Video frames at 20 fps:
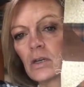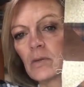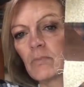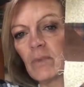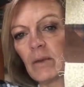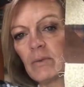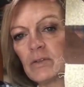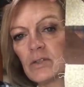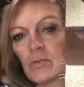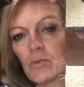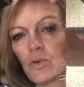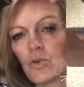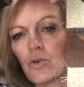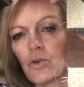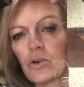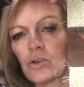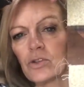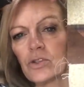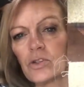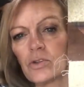maybe some
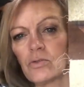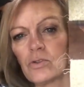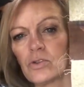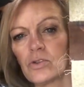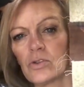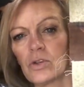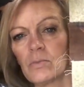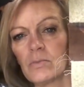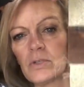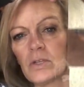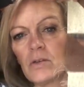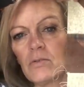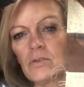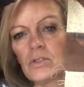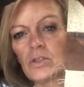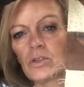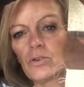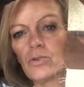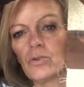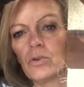cornerstone strips. That
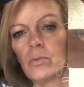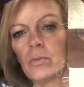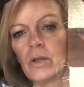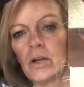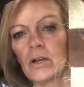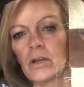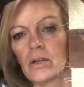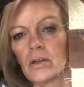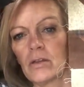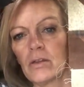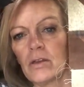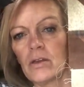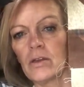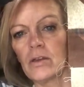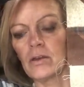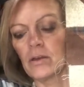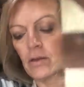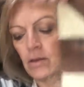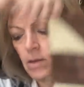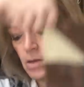one's a cool block, I
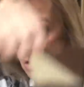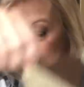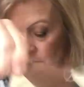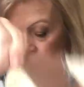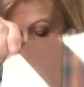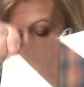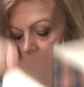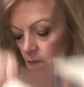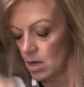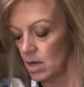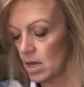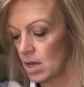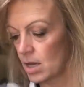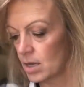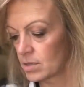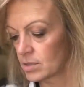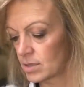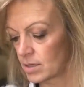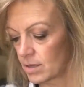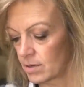think.
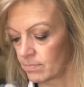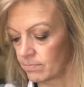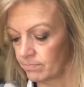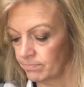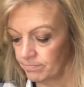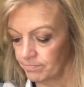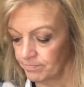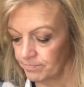And, um,